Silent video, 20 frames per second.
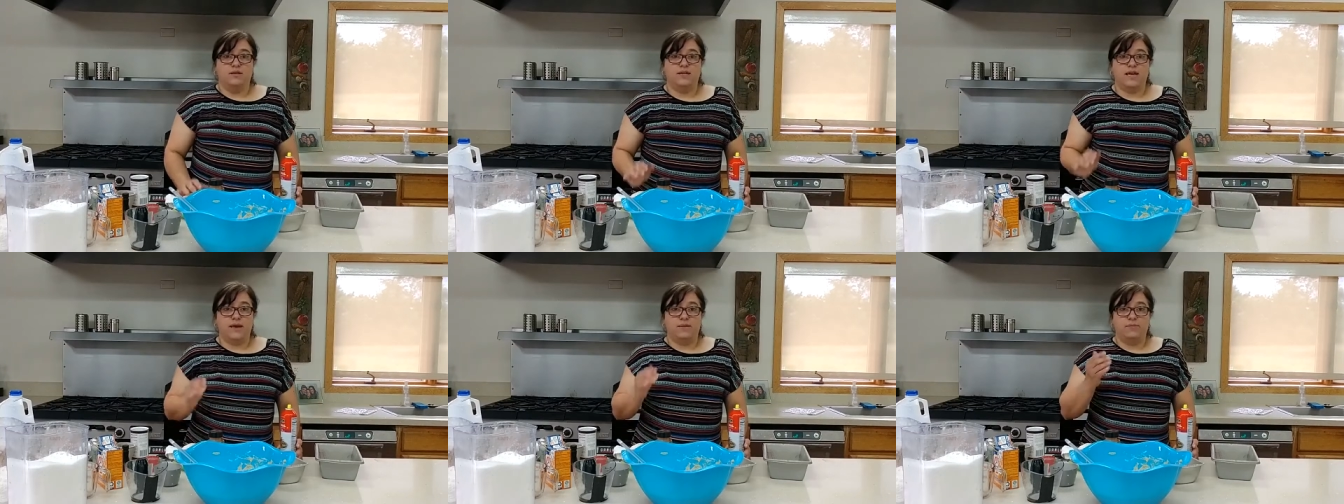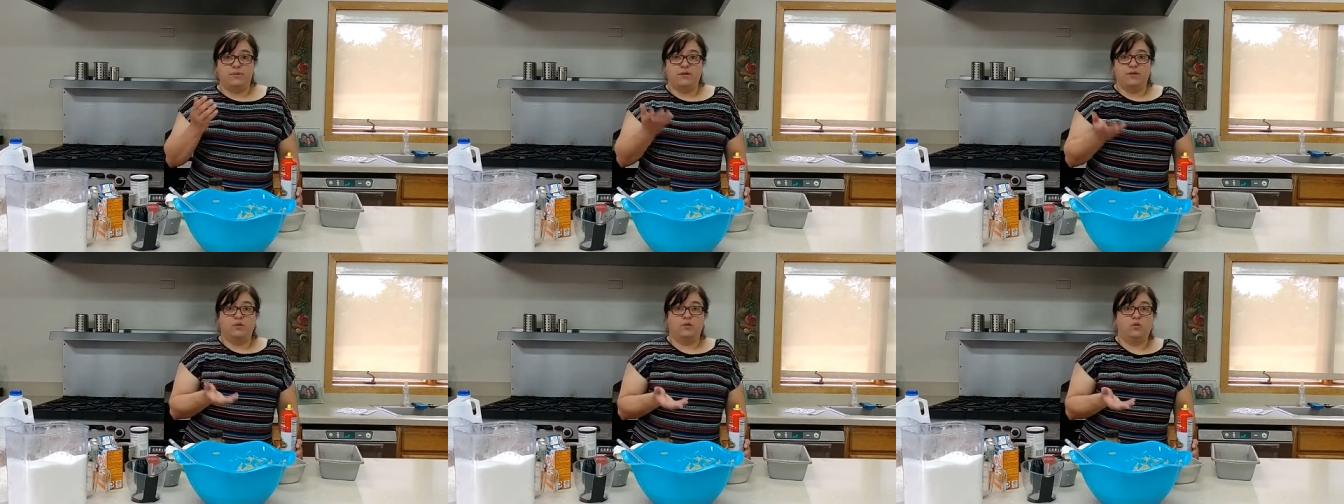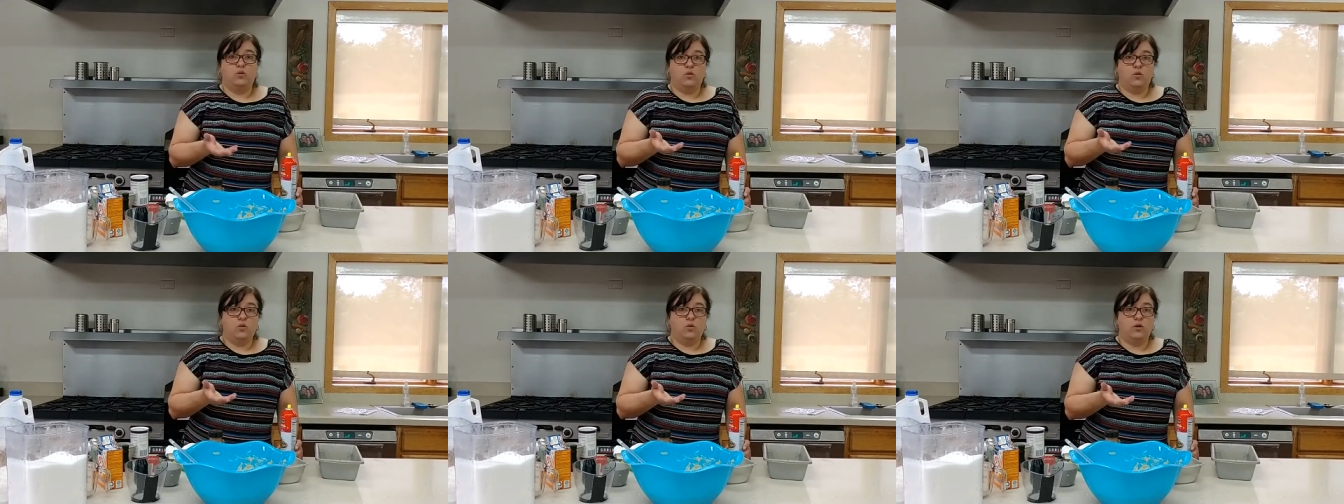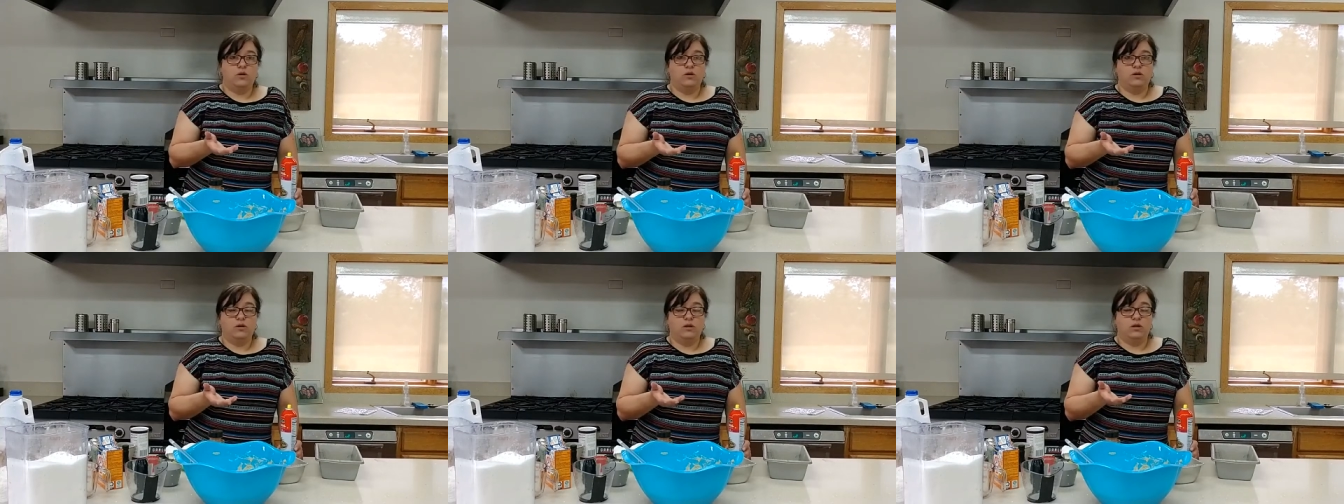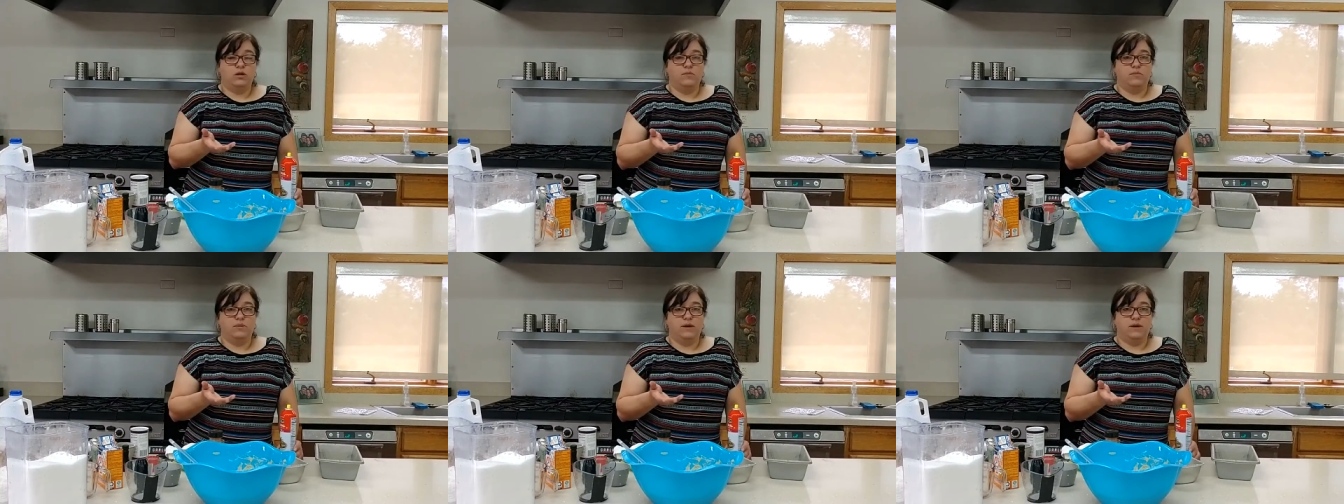dab a little oil
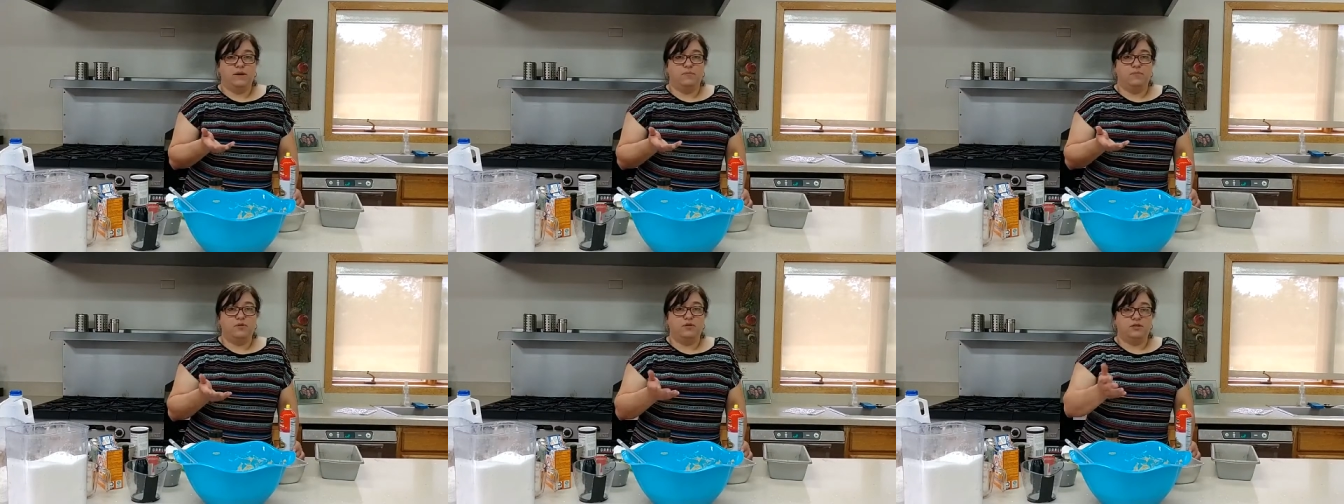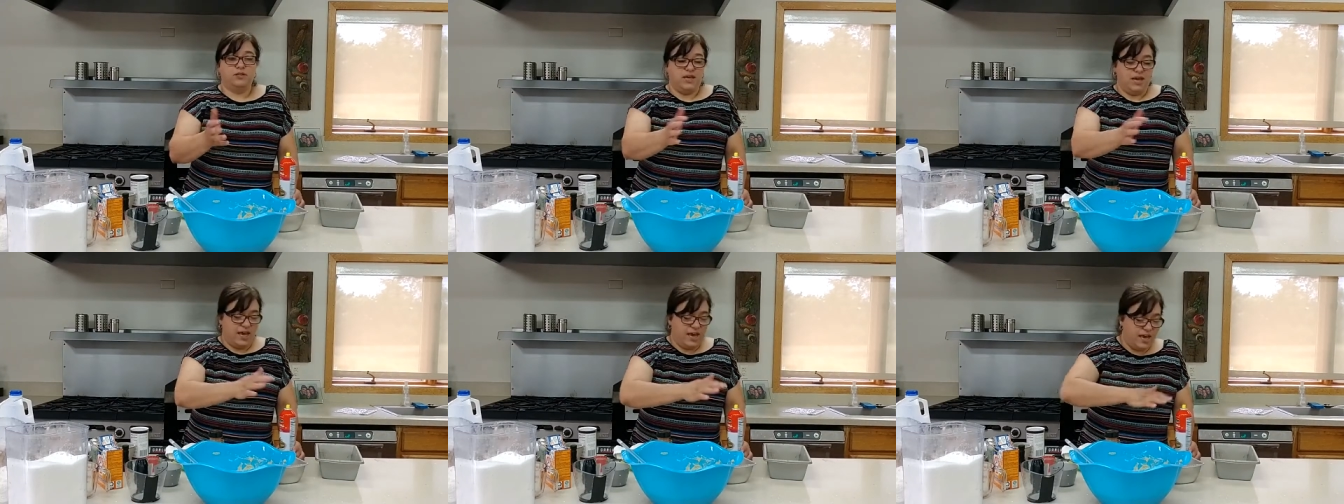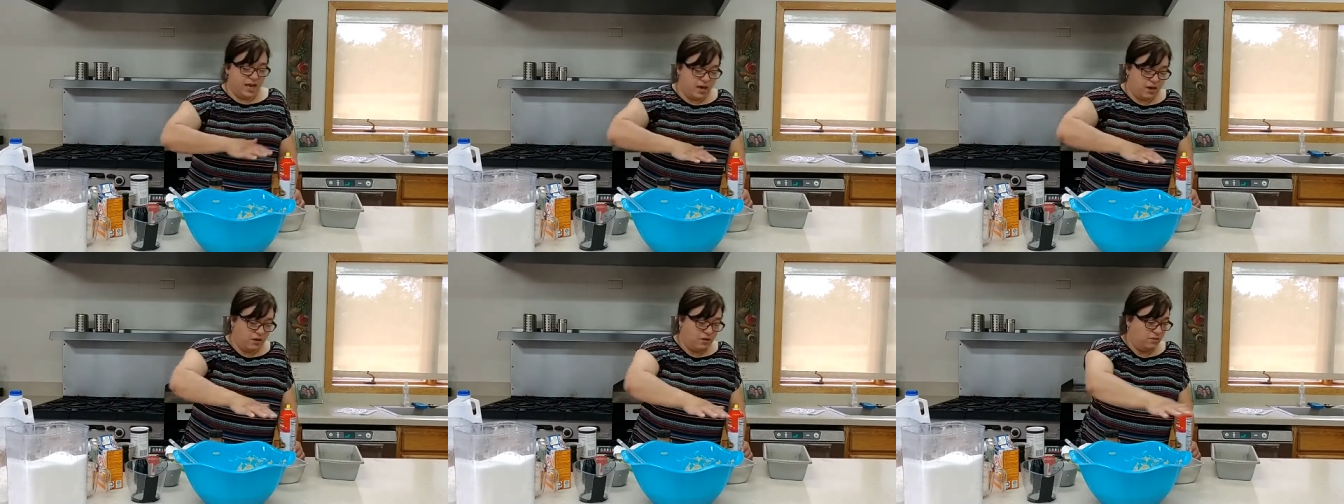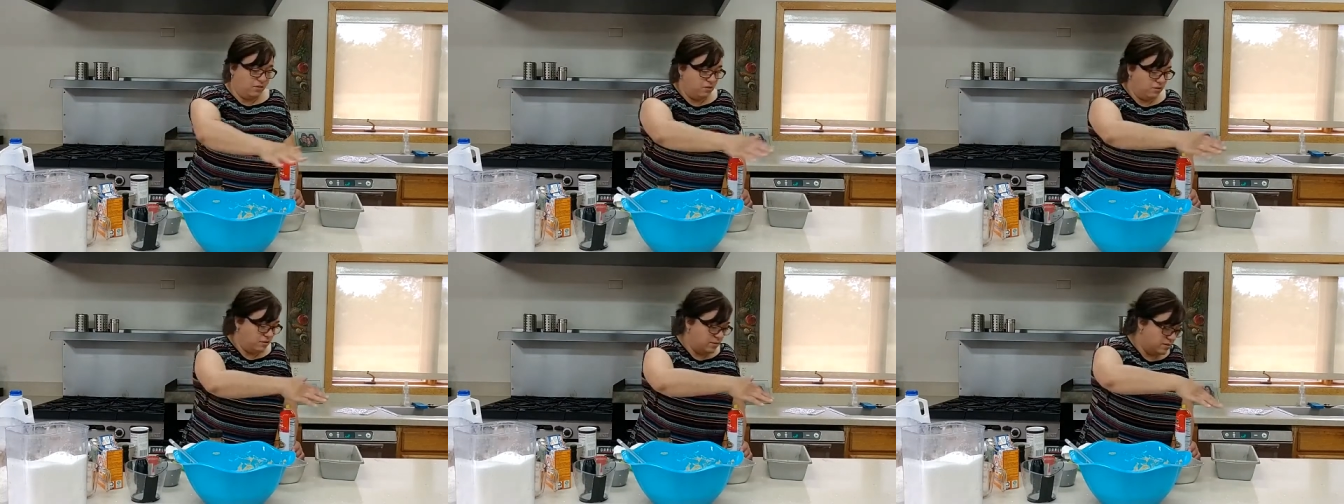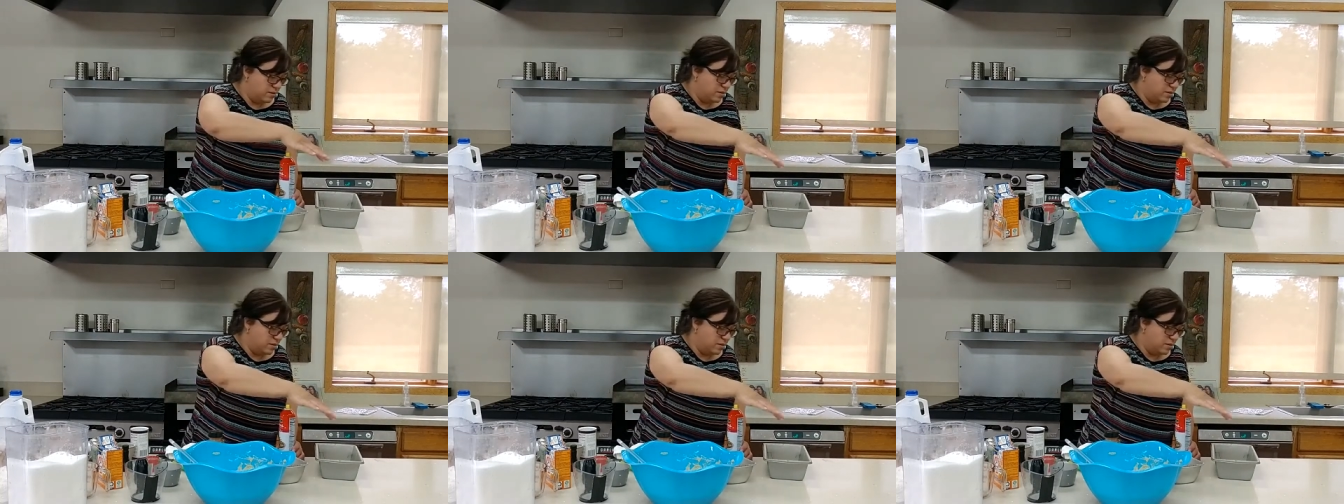on a paper towel,